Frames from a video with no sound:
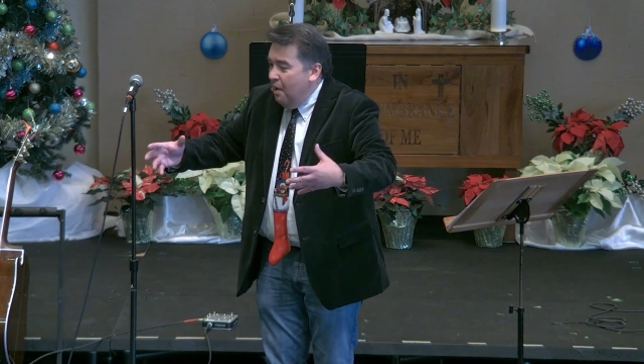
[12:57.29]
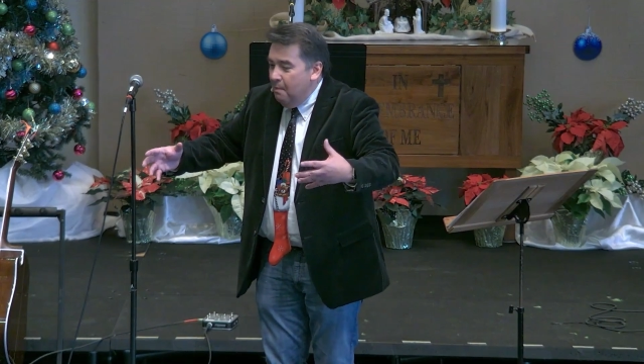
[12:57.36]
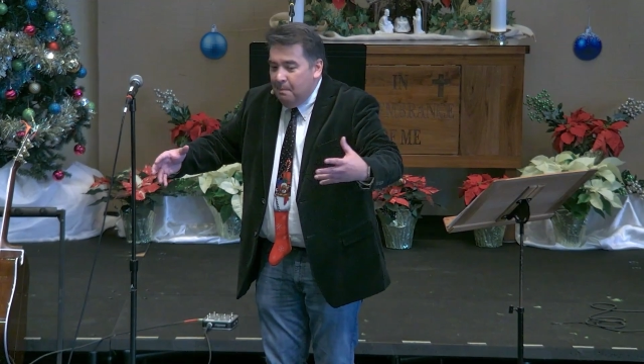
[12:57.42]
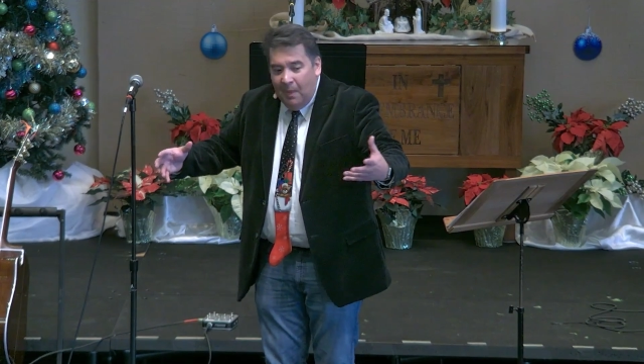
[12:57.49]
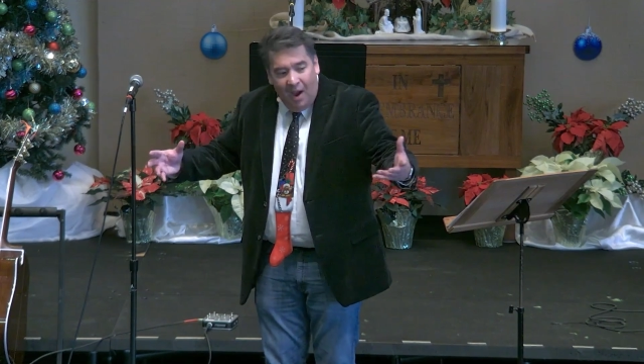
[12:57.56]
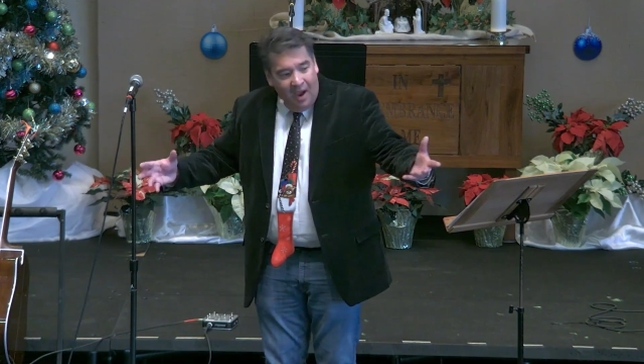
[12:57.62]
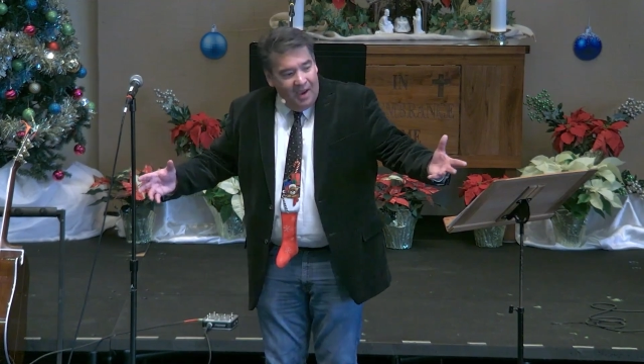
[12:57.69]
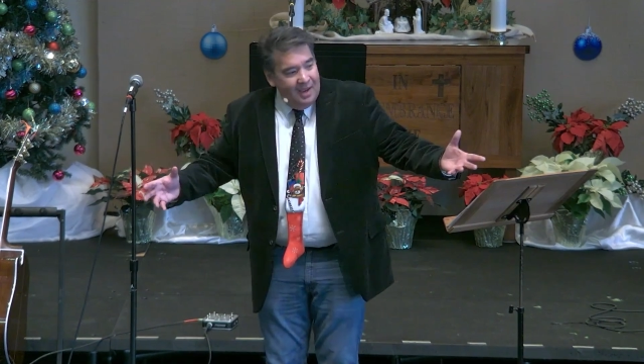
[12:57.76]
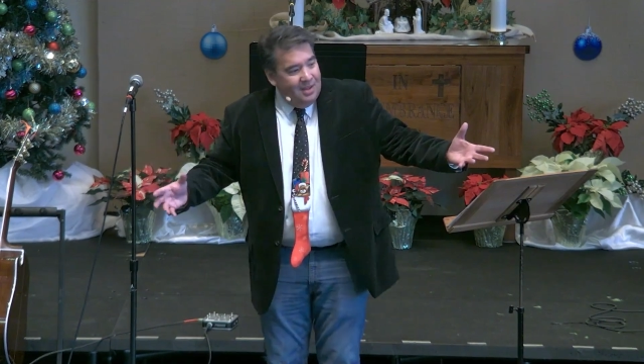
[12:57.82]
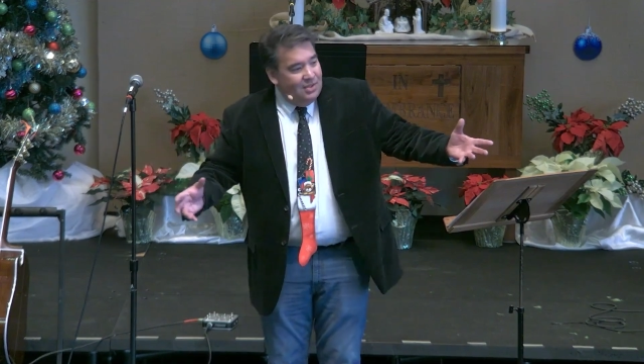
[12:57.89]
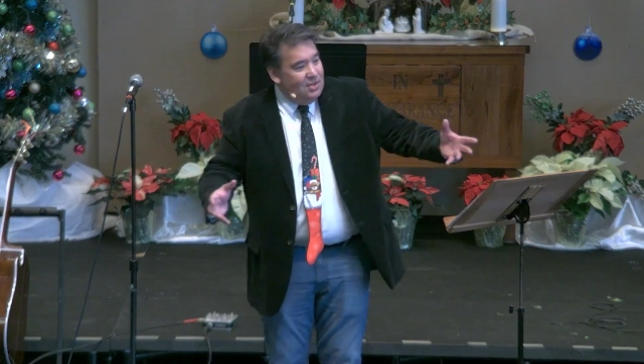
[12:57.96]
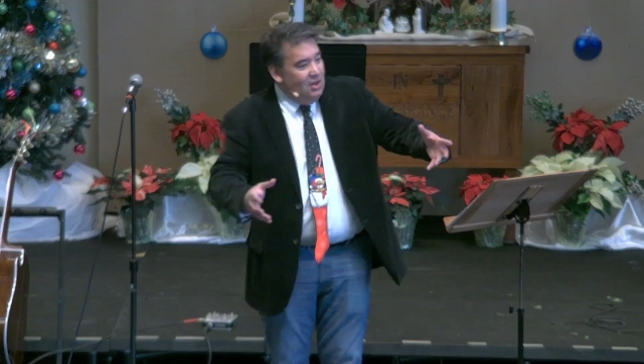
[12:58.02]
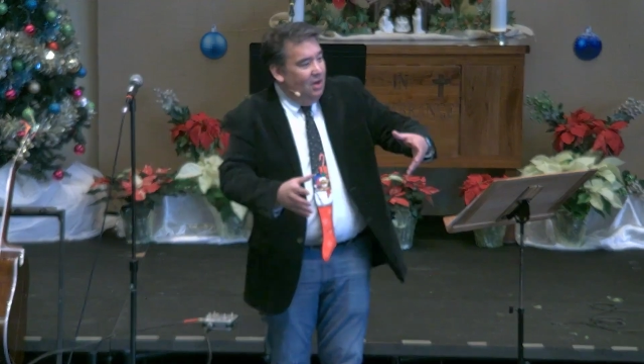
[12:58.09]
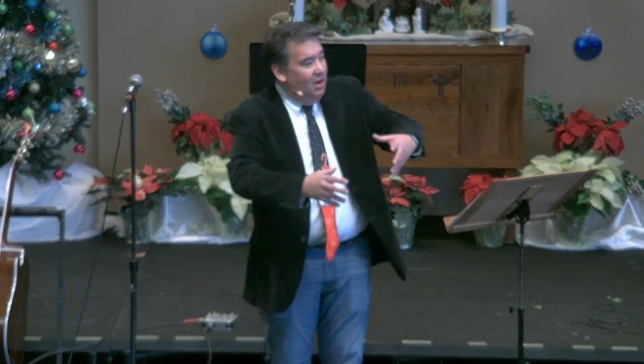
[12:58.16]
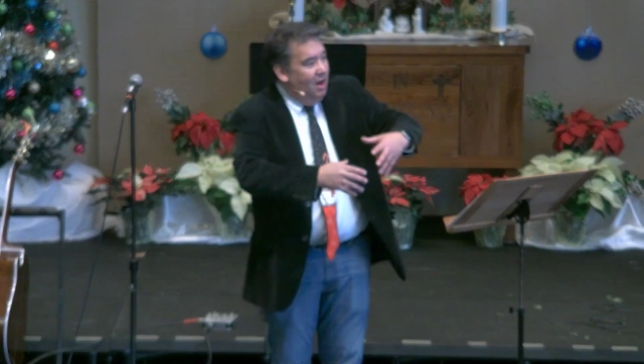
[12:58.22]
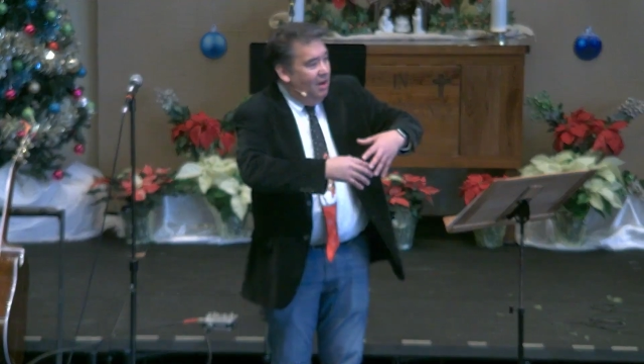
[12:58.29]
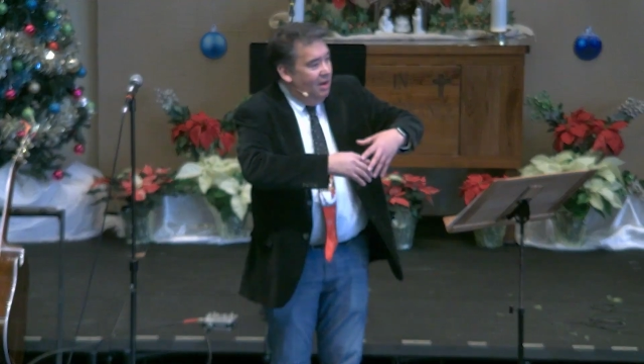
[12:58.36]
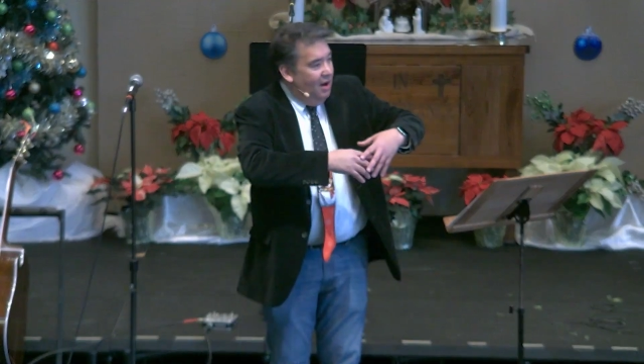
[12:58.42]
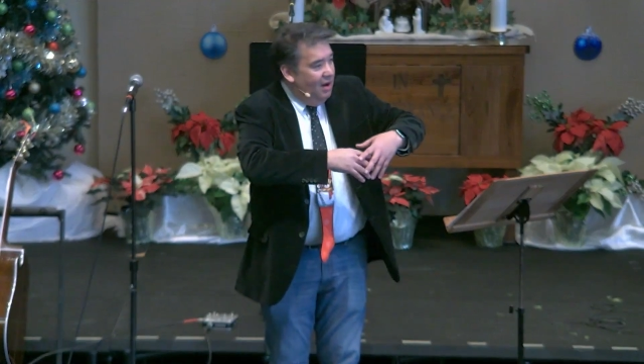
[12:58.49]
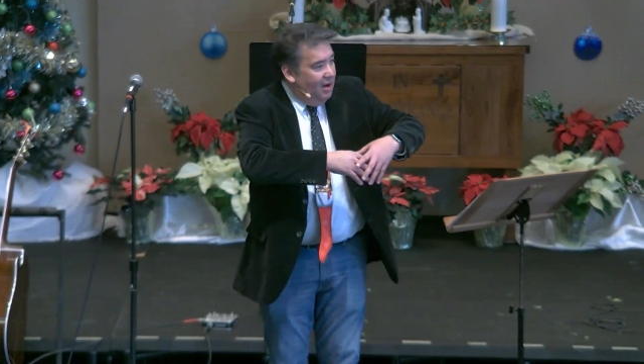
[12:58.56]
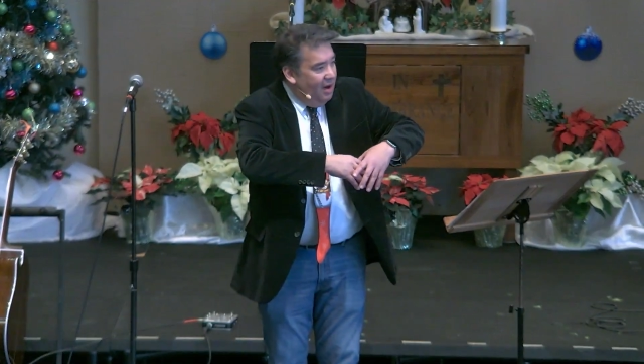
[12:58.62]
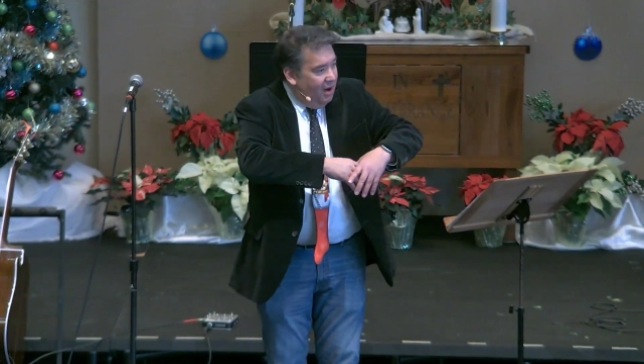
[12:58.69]
minds are, are,
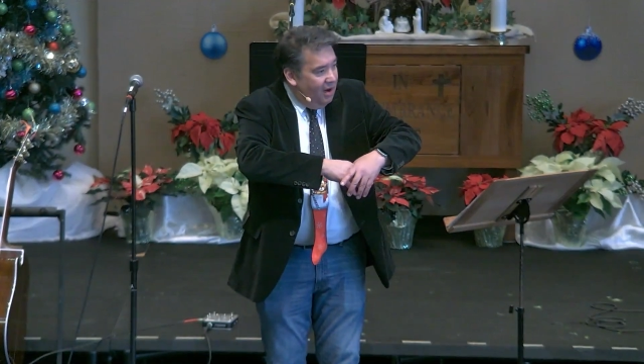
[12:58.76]
are,